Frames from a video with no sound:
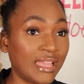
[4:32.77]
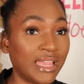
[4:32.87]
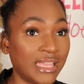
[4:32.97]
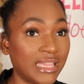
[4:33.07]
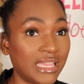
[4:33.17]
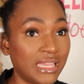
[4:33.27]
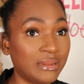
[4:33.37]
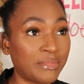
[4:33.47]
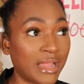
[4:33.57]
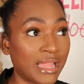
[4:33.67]

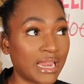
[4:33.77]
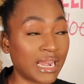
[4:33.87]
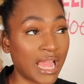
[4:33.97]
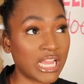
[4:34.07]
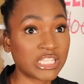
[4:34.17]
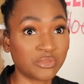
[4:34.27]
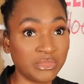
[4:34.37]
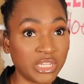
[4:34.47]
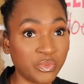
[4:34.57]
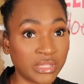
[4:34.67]
in my last
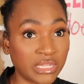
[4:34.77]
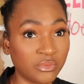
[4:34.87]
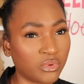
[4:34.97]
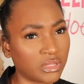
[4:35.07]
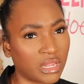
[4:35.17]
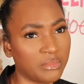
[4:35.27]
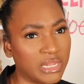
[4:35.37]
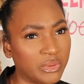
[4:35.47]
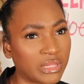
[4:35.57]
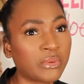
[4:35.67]
mini weekly, well, not a
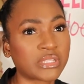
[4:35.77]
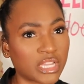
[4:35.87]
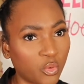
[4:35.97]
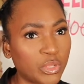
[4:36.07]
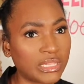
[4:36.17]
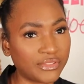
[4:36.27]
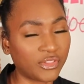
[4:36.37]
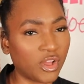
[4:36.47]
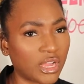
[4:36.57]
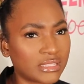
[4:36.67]
mini, that was like a weekly
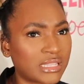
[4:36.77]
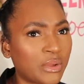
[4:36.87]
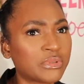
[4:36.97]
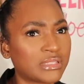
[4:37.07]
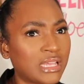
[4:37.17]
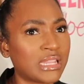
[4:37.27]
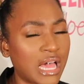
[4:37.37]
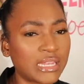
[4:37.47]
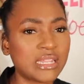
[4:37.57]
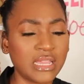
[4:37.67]
vlog, that was a
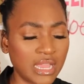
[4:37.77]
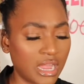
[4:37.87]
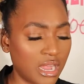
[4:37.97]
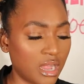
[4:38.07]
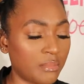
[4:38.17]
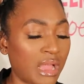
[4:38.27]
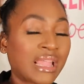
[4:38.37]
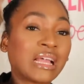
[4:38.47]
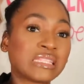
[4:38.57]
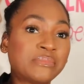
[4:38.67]
lot, I
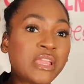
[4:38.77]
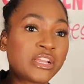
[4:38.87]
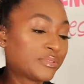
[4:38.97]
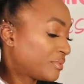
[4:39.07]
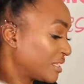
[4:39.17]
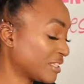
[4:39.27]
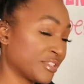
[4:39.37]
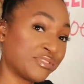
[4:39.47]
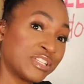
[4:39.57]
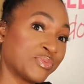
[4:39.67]
got some hair. This is
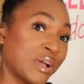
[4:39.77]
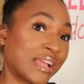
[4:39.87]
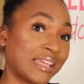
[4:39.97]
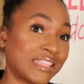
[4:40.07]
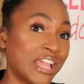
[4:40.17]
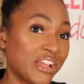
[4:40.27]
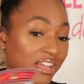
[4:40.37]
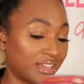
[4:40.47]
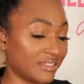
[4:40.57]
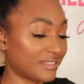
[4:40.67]
the reason why I got the hair,
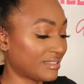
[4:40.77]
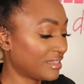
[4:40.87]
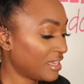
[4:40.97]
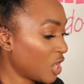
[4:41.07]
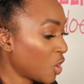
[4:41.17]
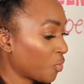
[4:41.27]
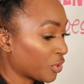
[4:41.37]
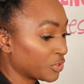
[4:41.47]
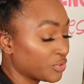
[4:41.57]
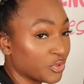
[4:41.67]
because we're
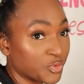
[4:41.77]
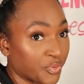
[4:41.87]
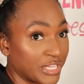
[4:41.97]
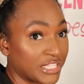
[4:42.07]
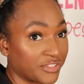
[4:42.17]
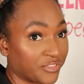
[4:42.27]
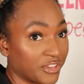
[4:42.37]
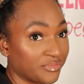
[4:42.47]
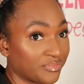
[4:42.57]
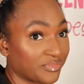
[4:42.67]
gonna do those braids in the
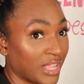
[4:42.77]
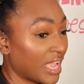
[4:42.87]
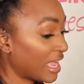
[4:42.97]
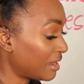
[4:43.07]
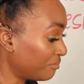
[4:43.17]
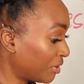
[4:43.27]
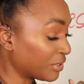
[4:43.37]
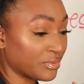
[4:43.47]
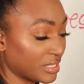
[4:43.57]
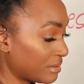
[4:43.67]
front and
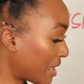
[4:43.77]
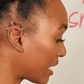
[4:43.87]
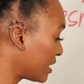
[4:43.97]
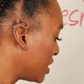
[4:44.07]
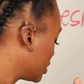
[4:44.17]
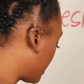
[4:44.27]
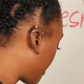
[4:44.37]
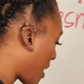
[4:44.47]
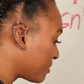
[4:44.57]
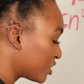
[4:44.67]
bundles in the back. So I'm
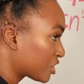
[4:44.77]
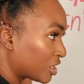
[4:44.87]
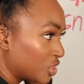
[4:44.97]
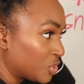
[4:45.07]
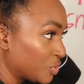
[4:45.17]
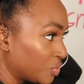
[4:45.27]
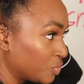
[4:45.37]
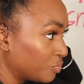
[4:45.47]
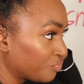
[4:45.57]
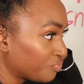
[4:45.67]
probably just gonna do